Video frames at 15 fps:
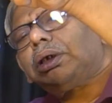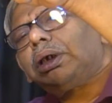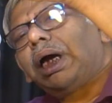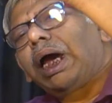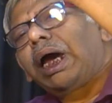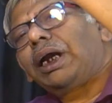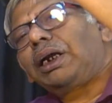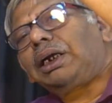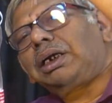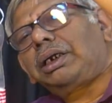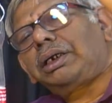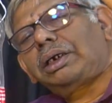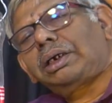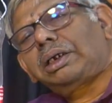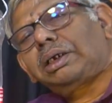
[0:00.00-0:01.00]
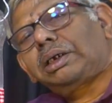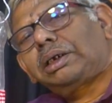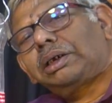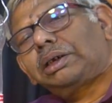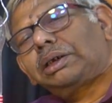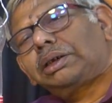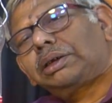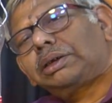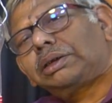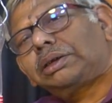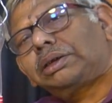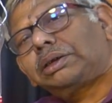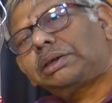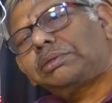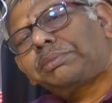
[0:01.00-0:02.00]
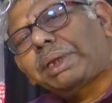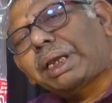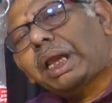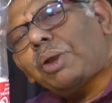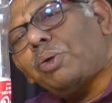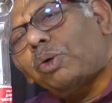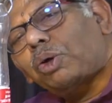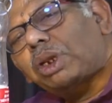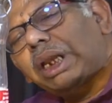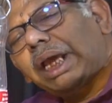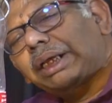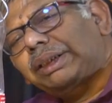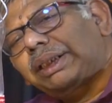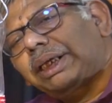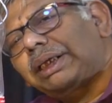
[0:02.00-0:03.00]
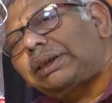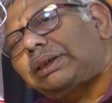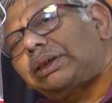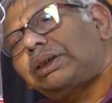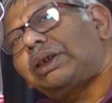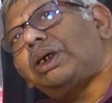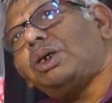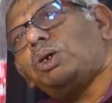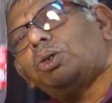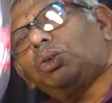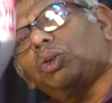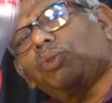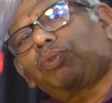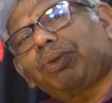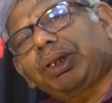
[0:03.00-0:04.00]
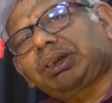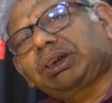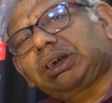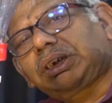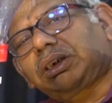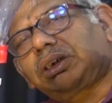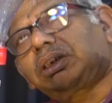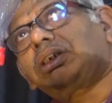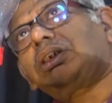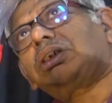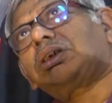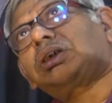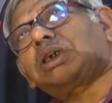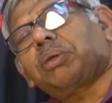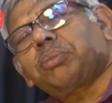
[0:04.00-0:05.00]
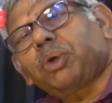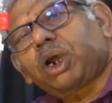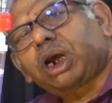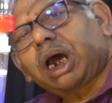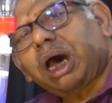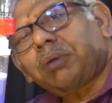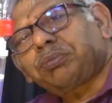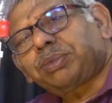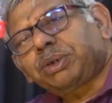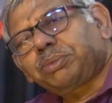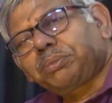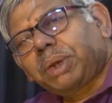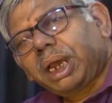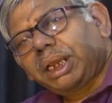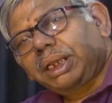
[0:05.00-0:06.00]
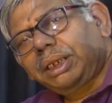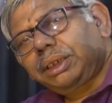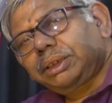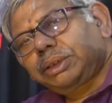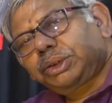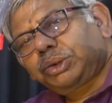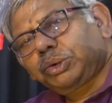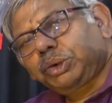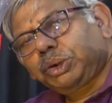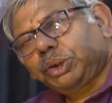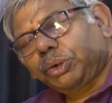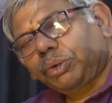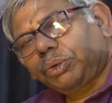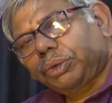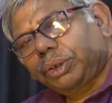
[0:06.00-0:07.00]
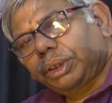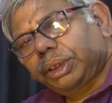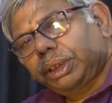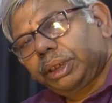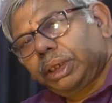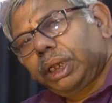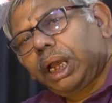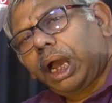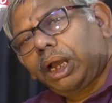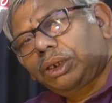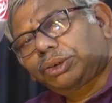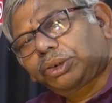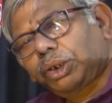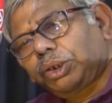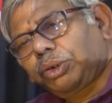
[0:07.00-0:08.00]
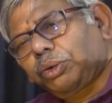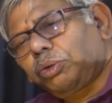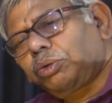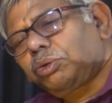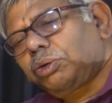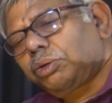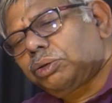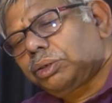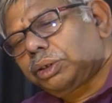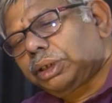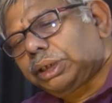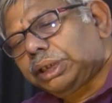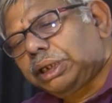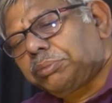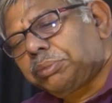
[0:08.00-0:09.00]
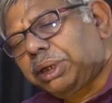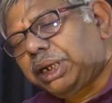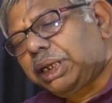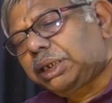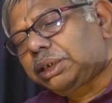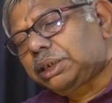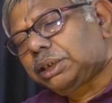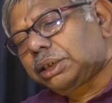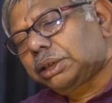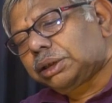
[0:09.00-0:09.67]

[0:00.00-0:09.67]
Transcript: and make a hook like this to fix it somewhere up in my studio. I'll show you in a minute.